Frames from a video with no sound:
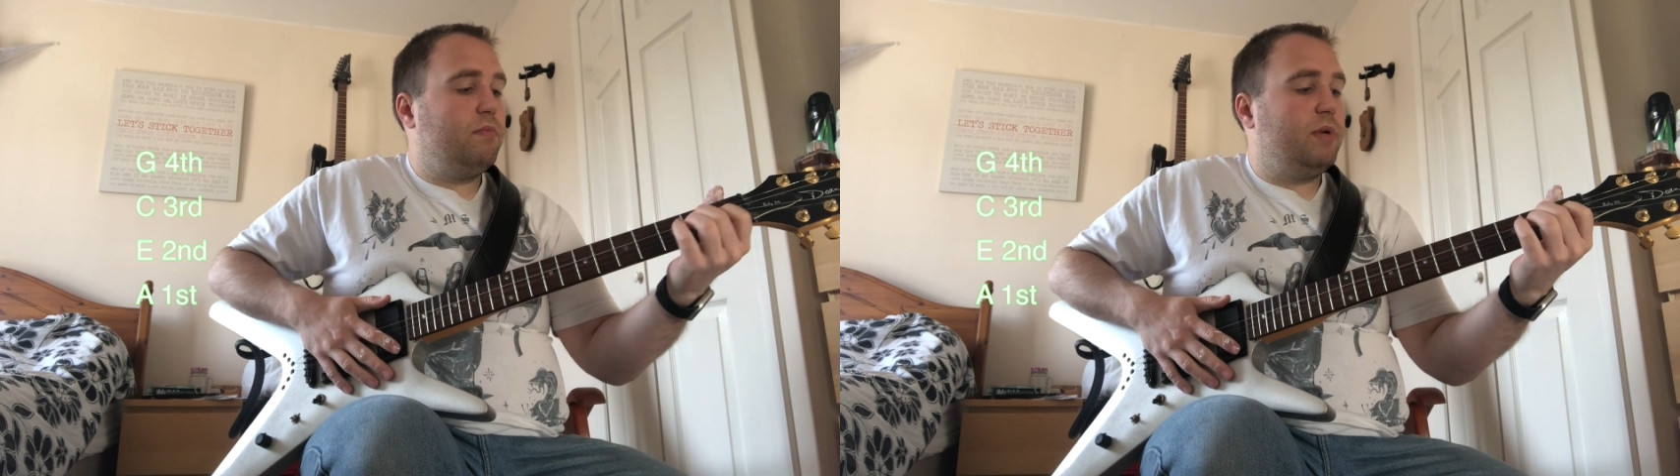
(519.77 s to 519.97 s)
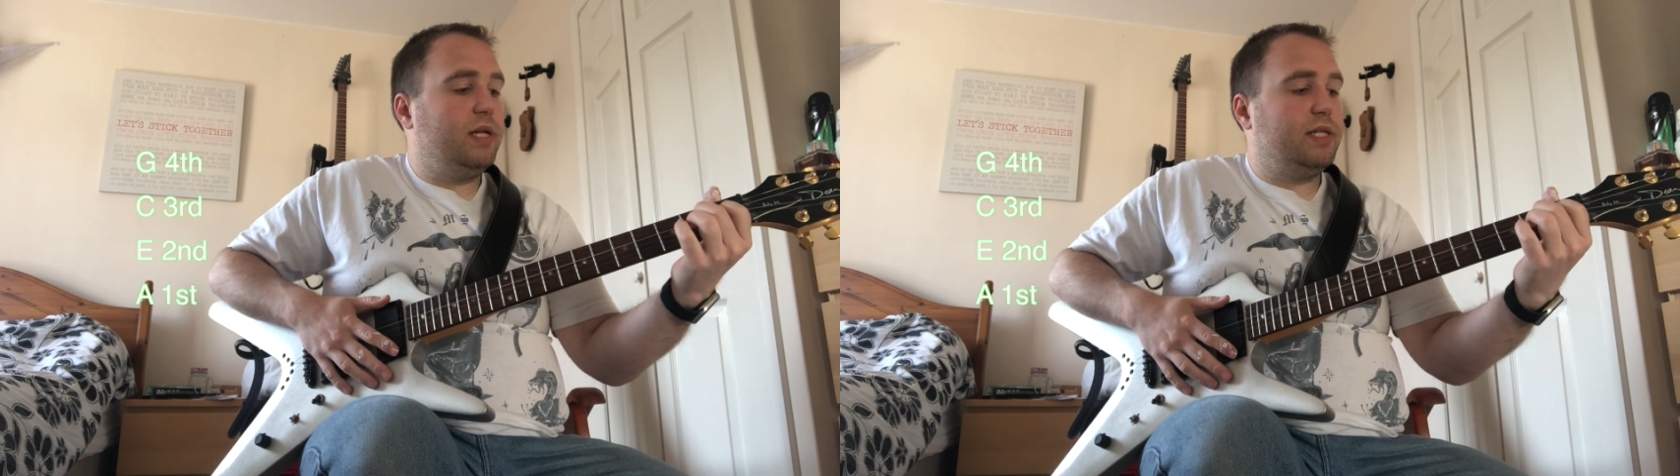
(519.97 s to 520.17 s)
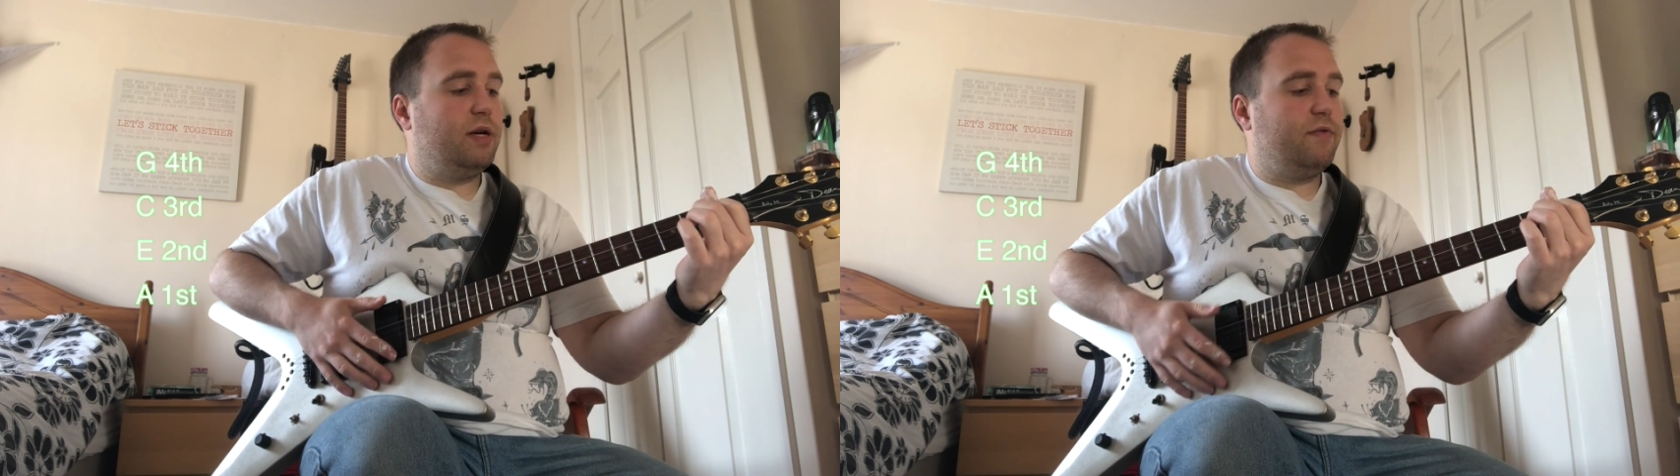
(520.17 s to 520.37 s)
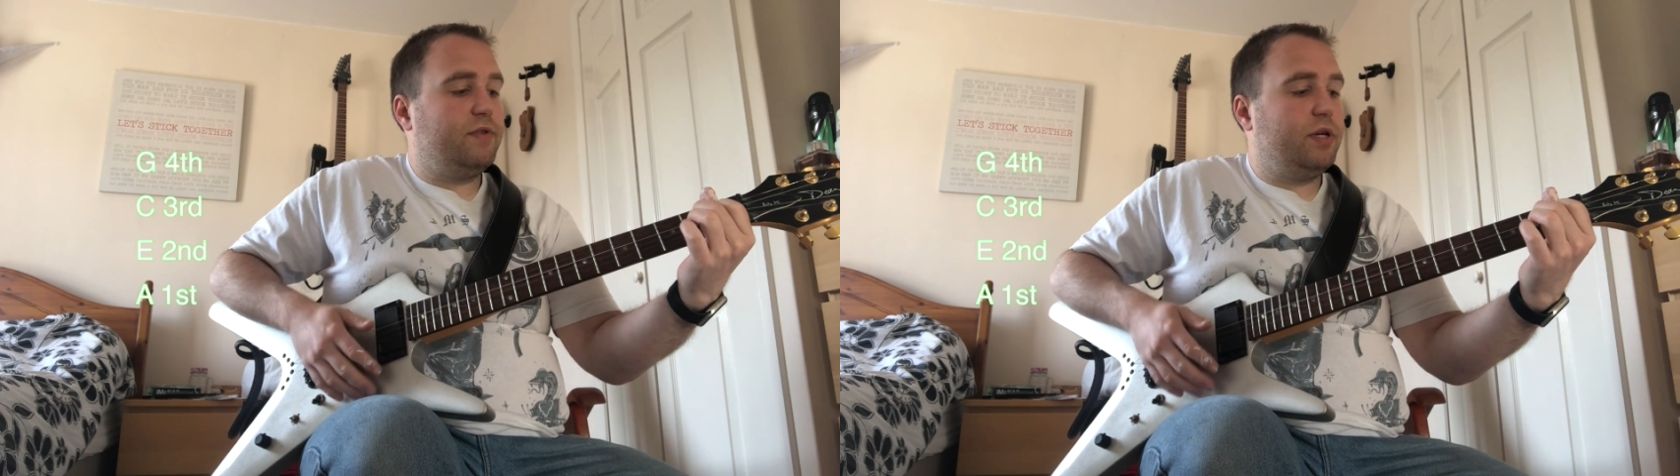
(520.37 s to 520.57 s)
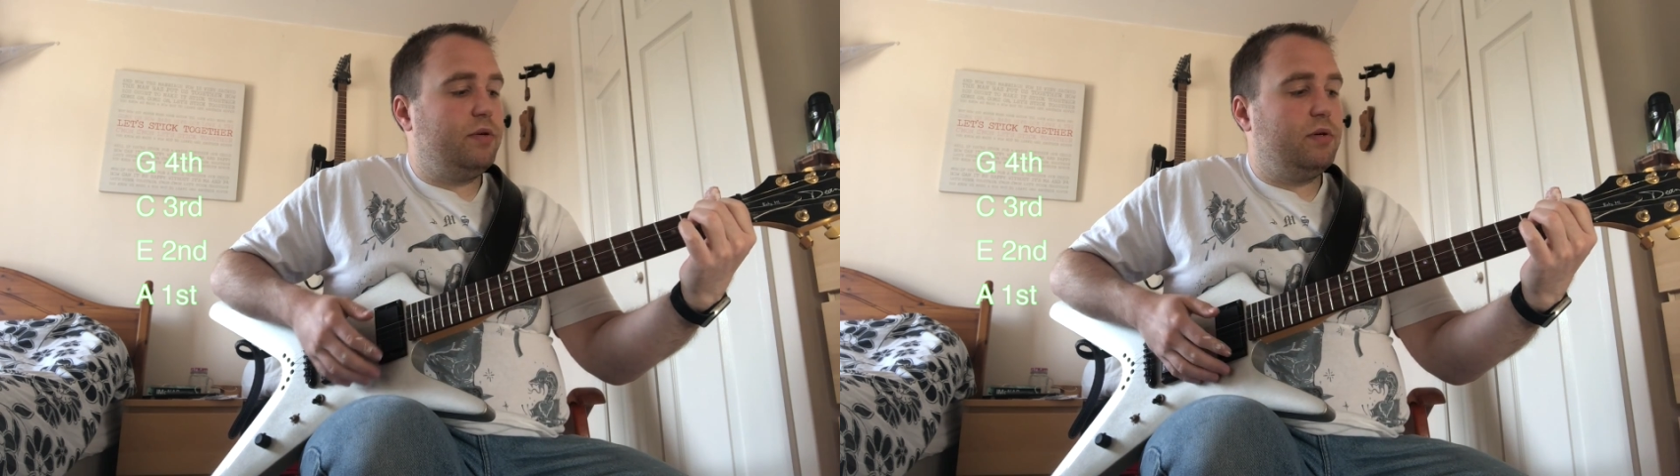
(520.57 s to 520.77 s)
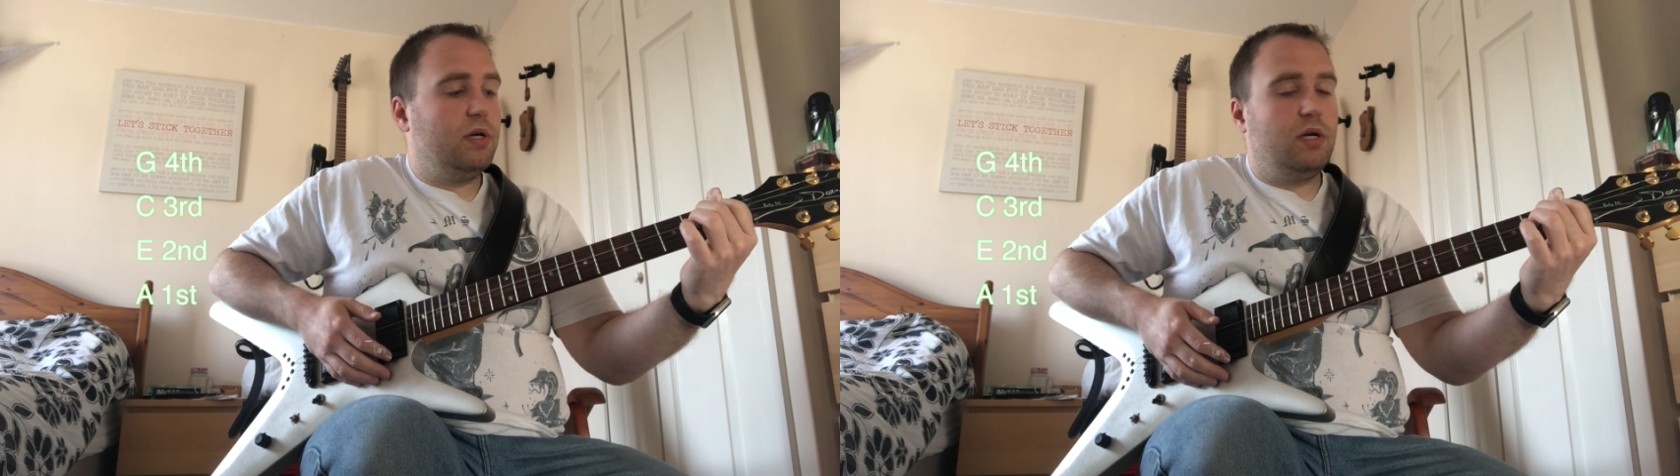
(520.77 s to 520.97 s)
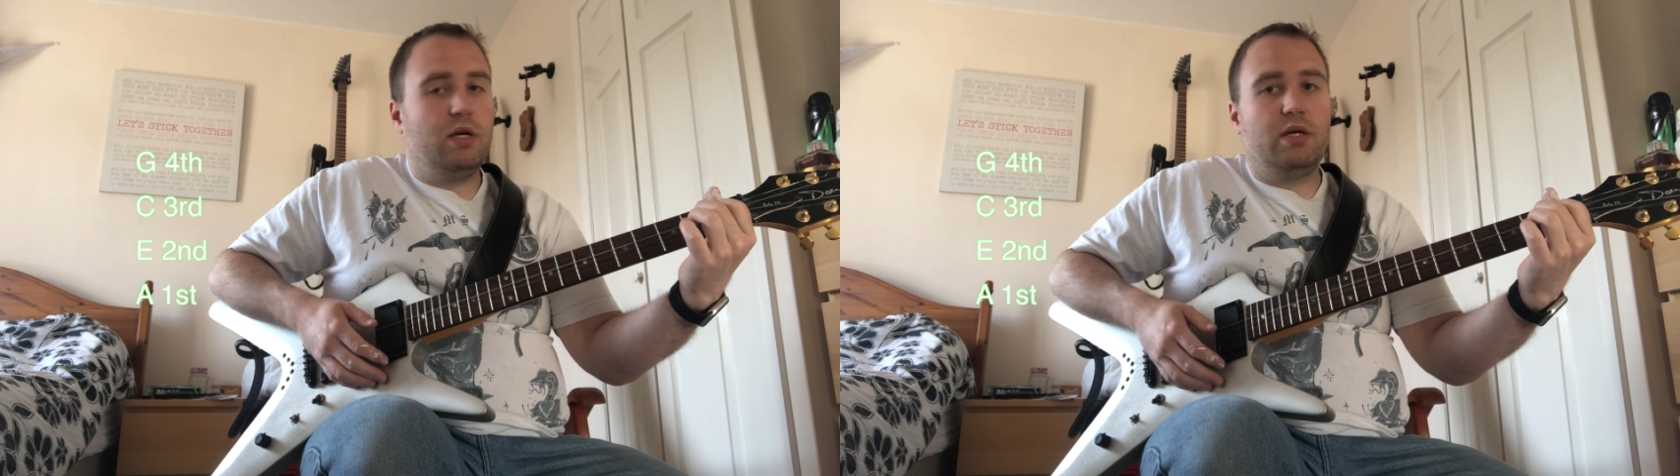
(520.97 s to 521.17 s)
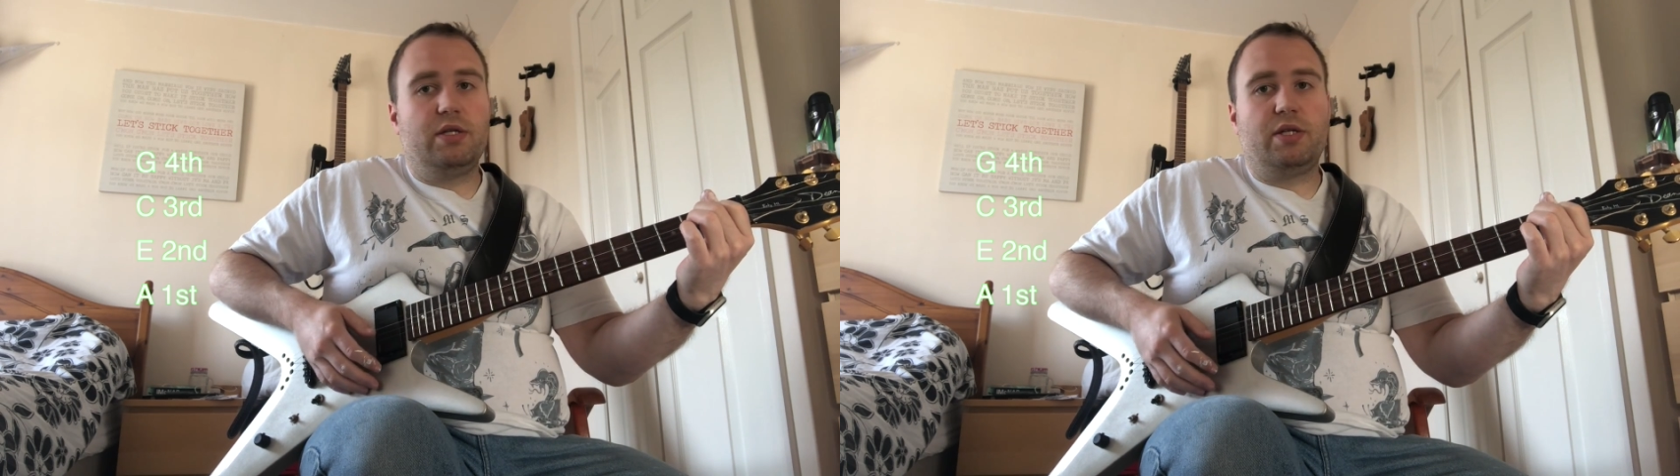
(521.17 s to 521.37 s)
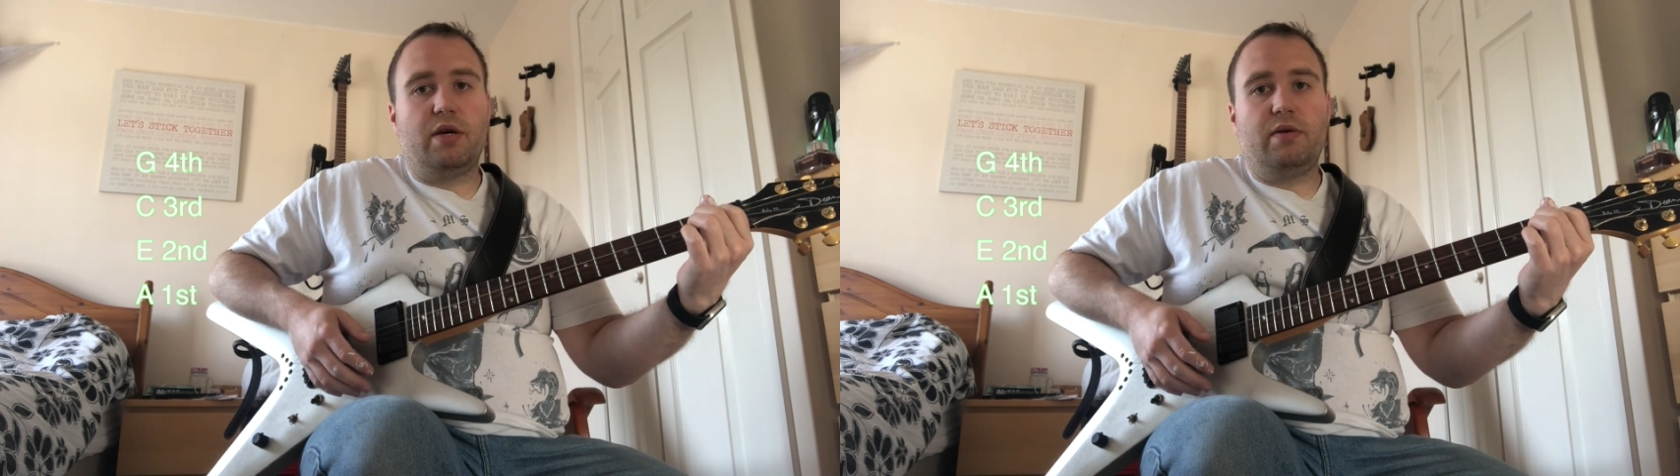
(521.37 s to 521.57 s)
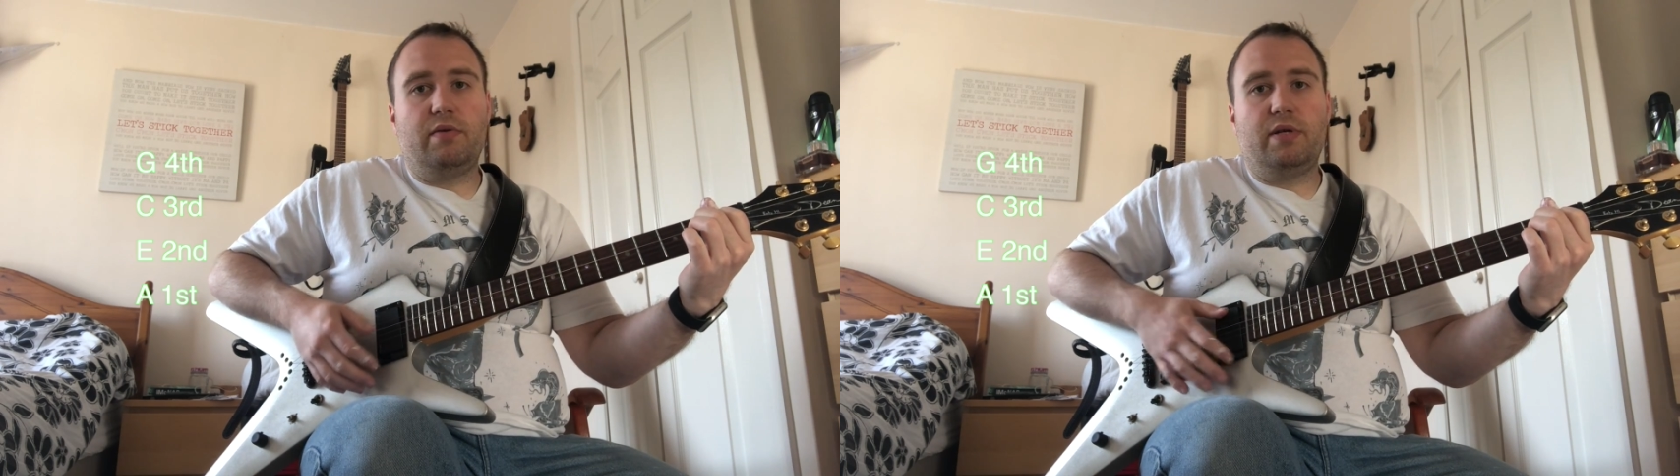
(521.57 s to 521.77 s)
itself too.
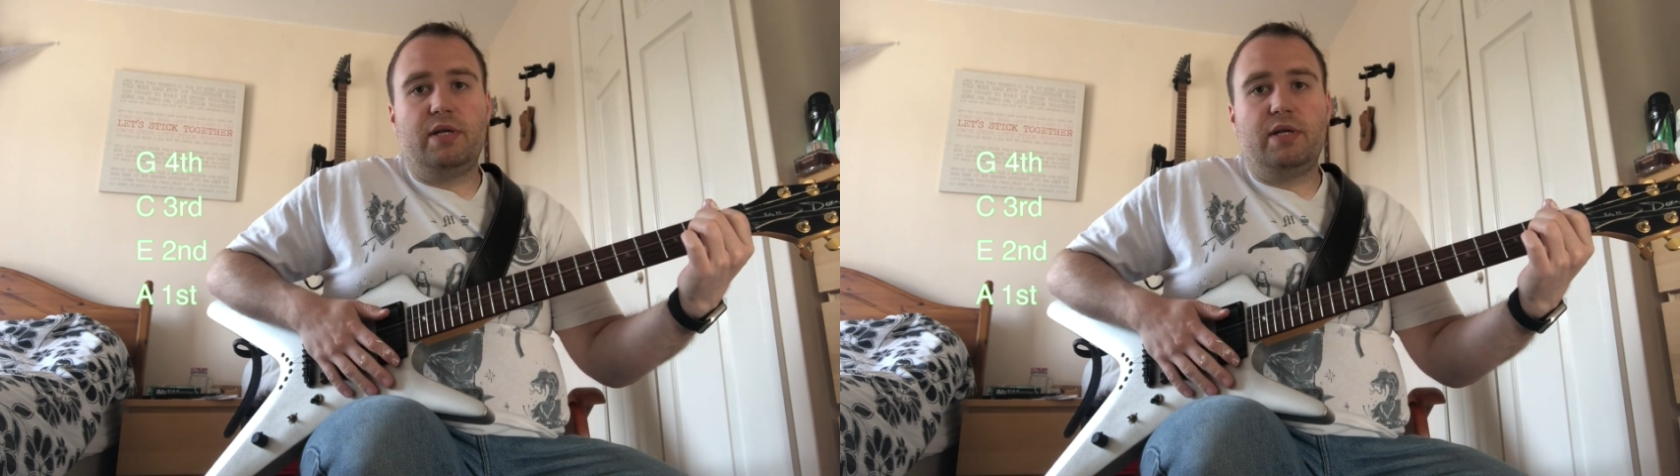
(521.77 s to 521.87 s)
So